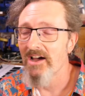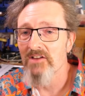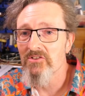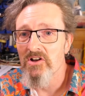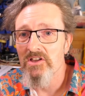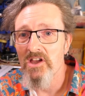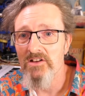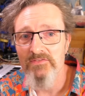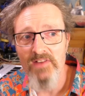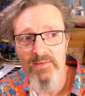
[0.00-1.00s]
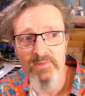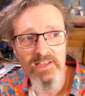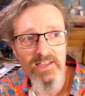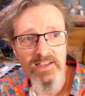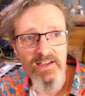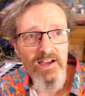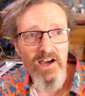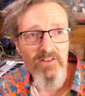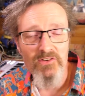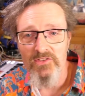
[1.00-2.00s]
I've got a young family.
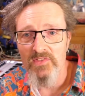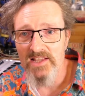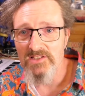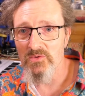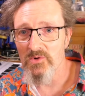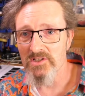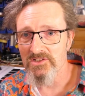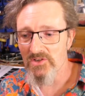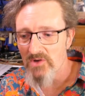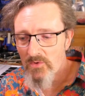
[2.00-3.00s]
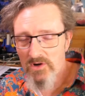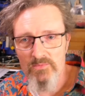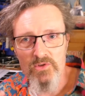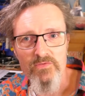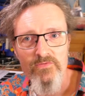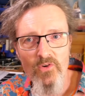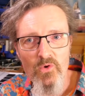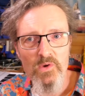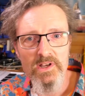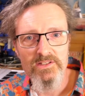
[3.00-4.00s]
I've got things I want to do. I want to move
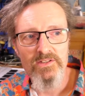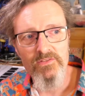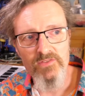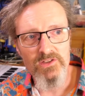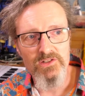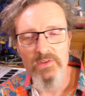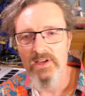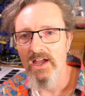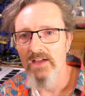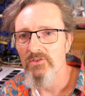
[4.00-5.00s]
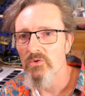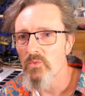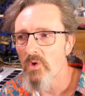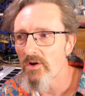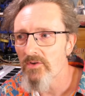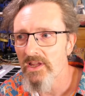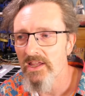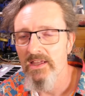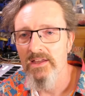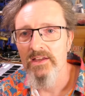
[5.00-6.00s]
forward into the future without having to worry